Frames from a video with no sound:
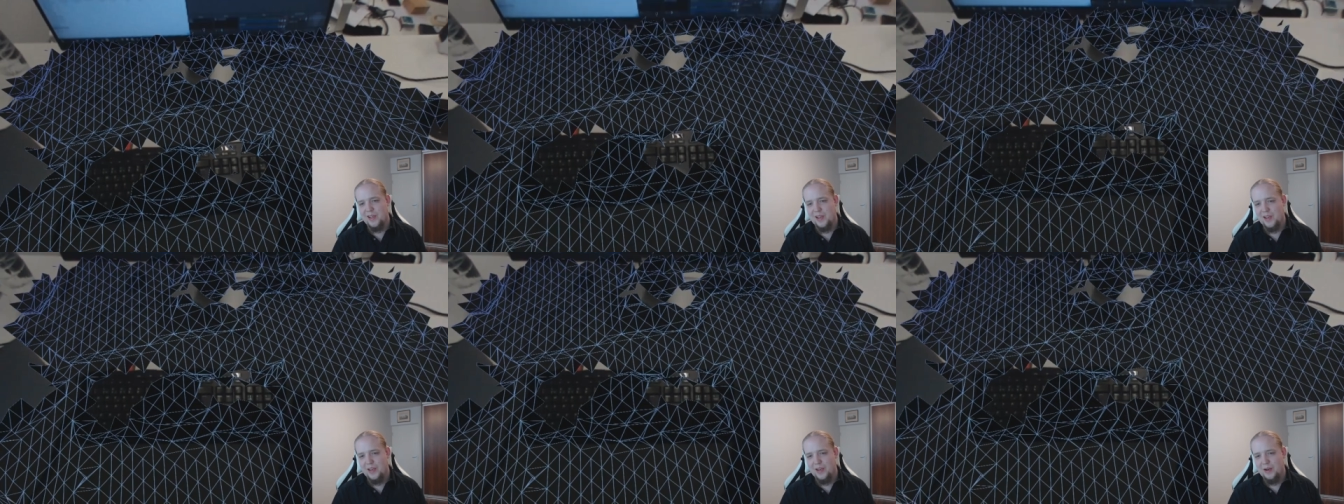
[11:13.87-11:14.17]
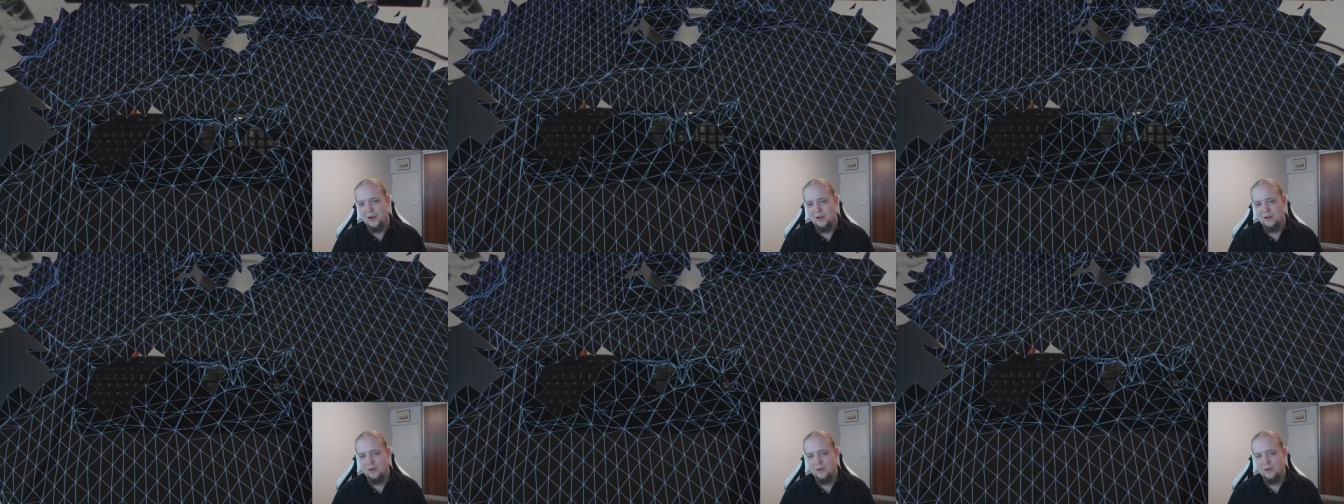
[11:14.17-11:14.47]

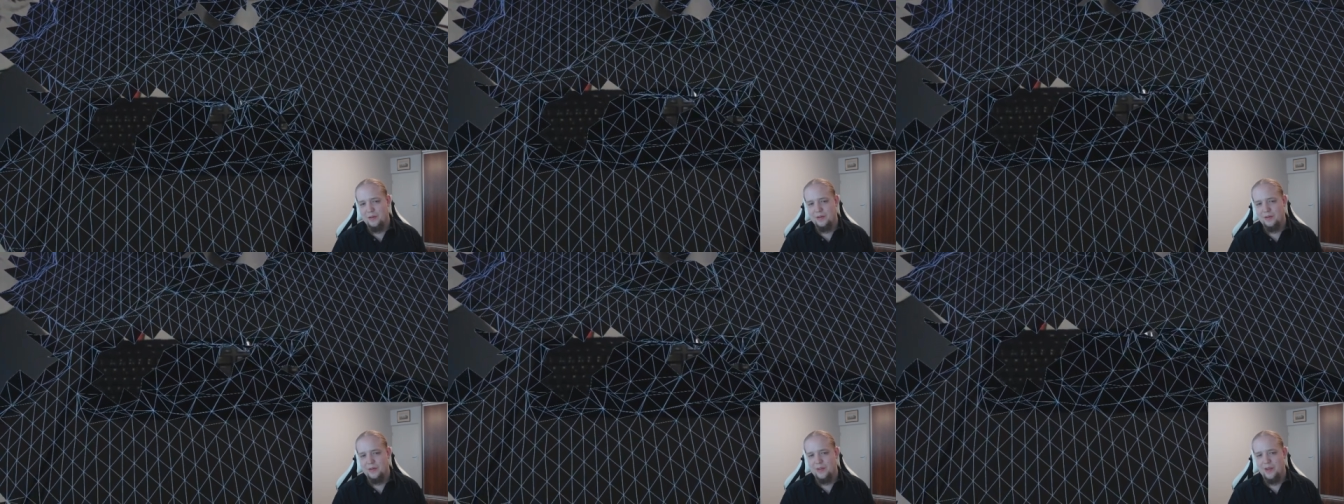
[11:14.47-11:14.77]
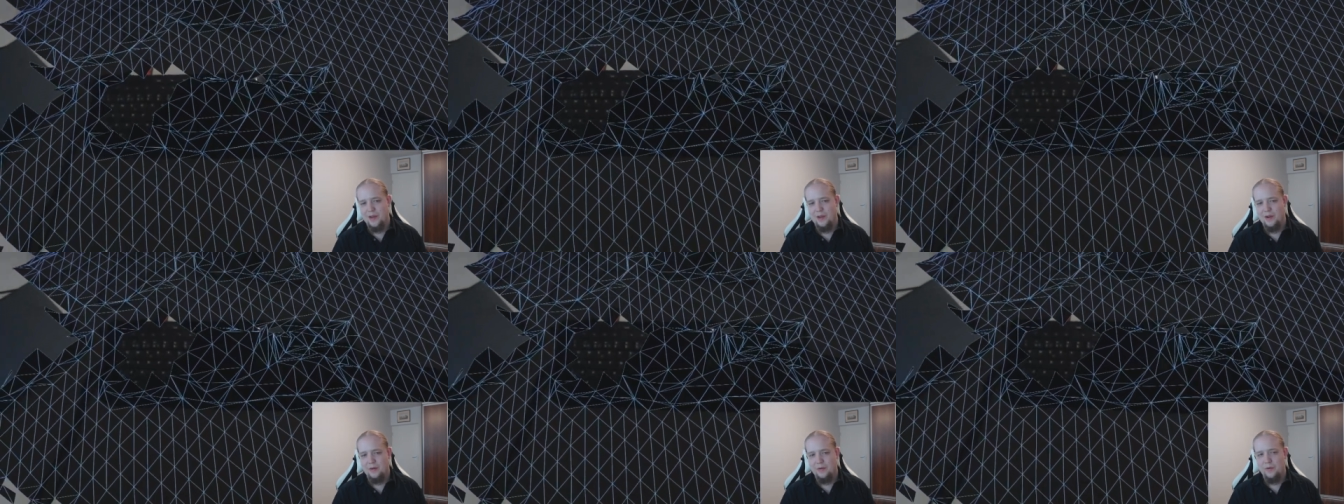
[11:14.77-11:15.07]
here,
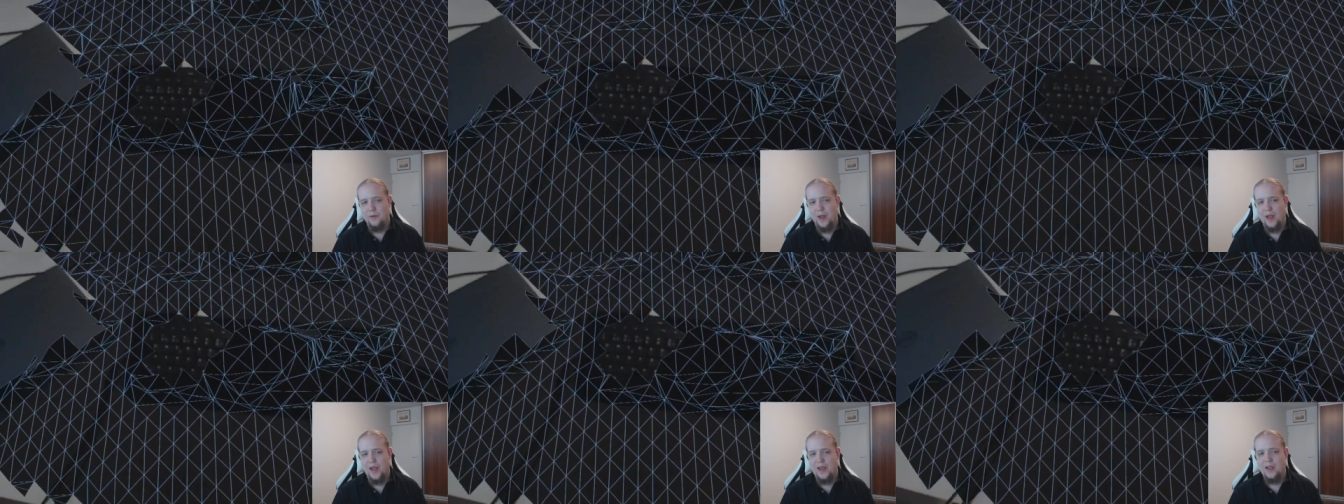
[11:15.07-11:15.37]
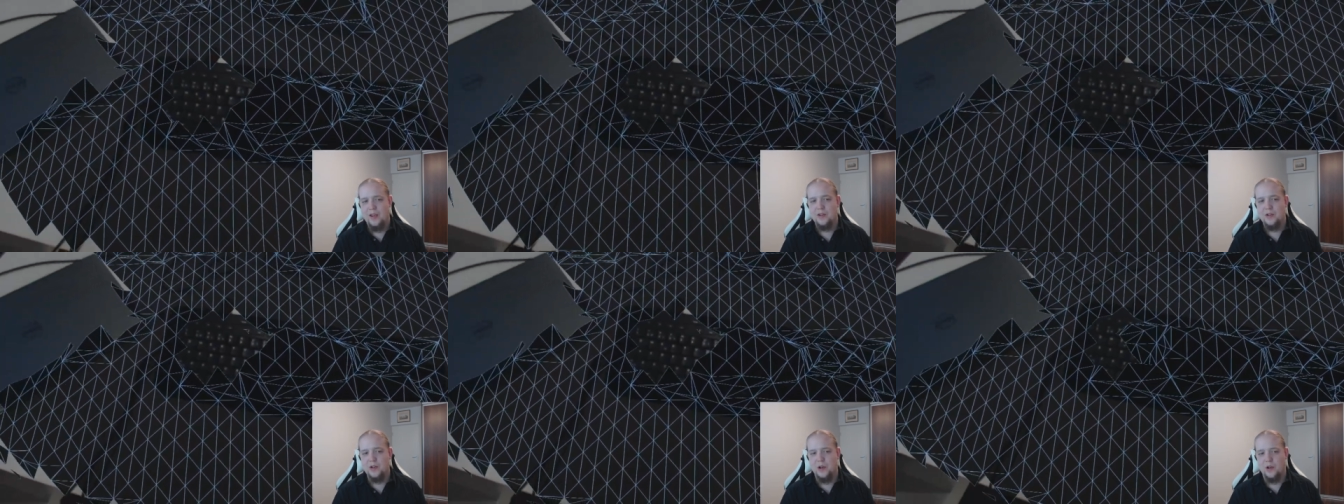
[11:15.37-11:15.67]
the
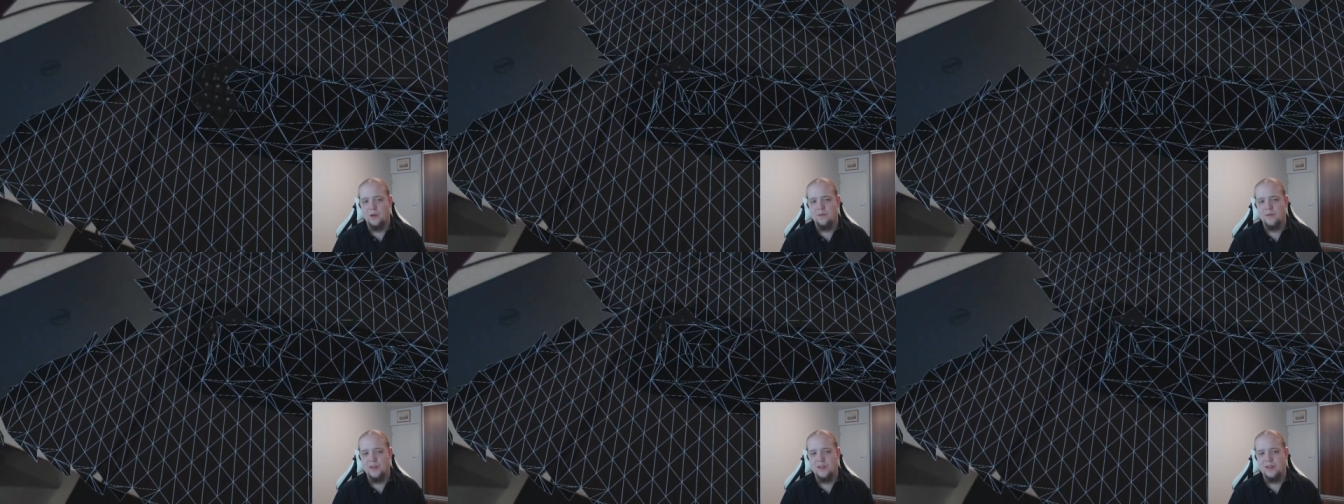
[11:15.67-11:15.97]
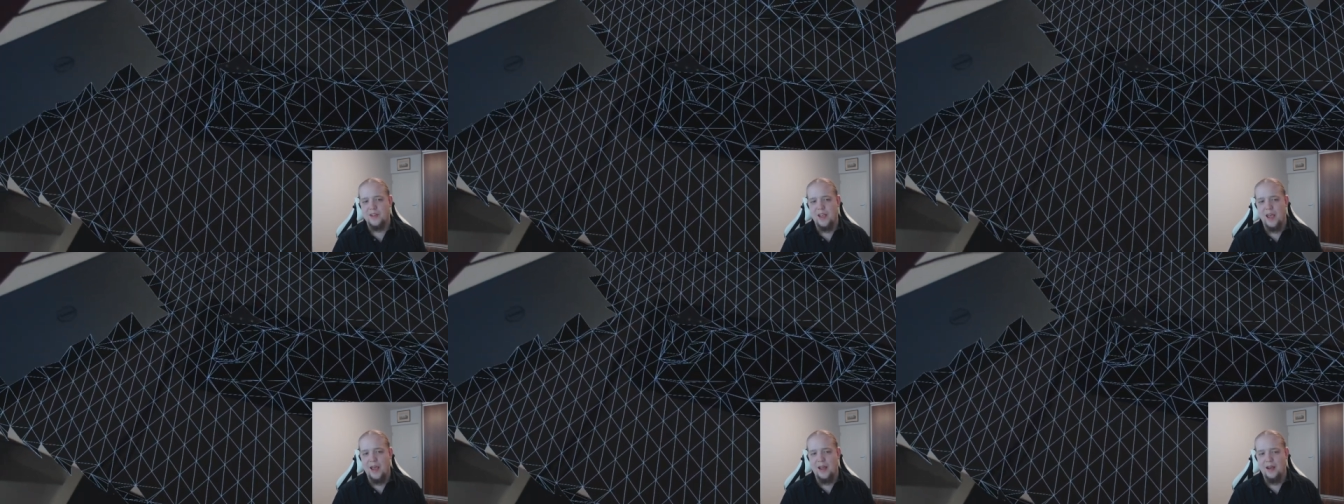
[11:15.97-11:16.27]
range of the
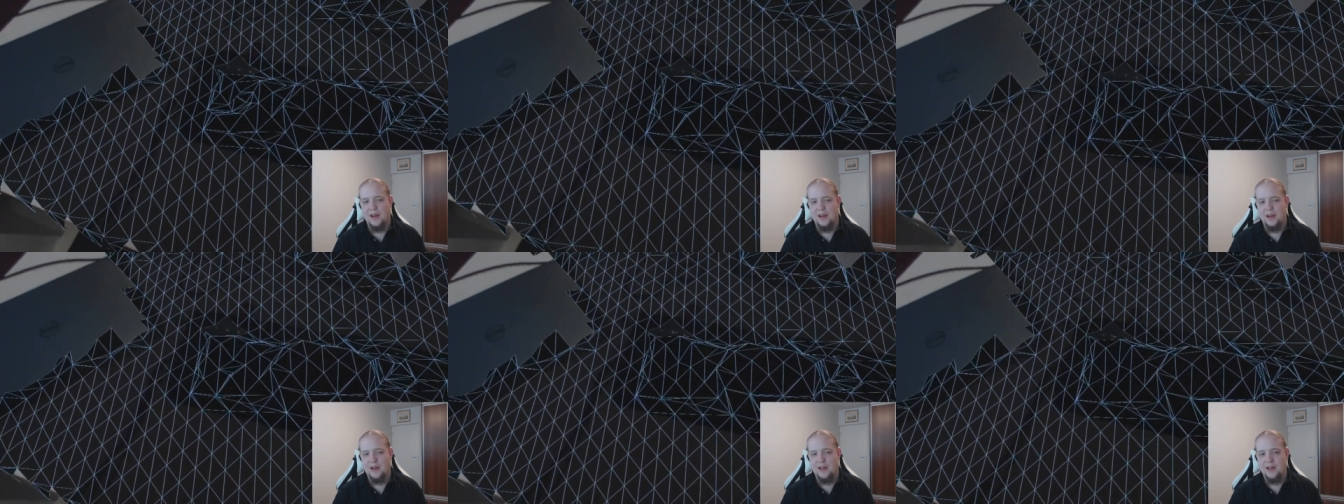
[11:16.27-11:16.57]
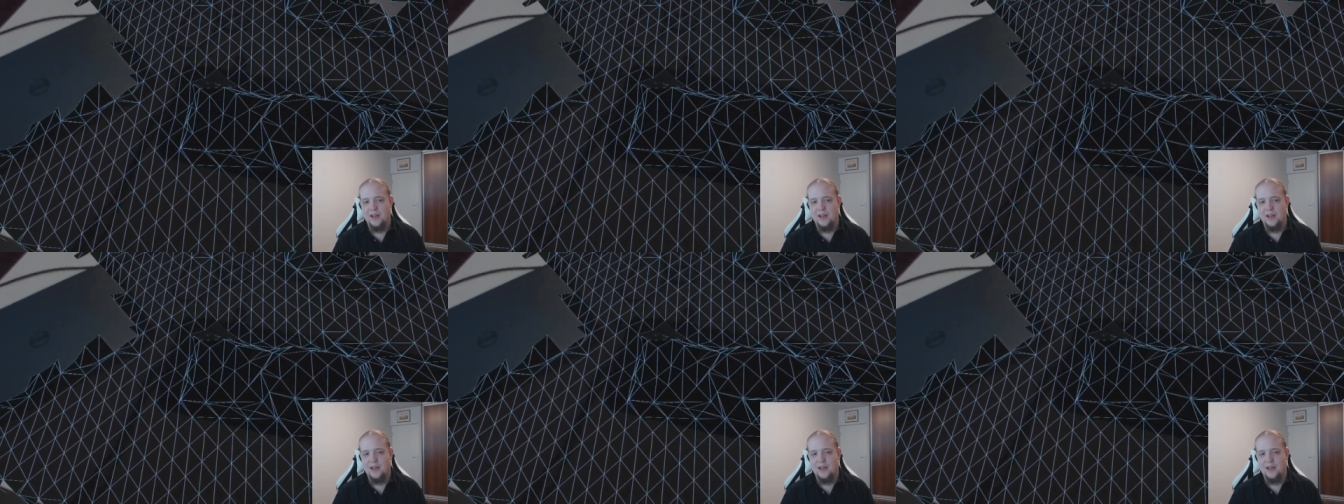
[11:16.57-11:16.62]
scan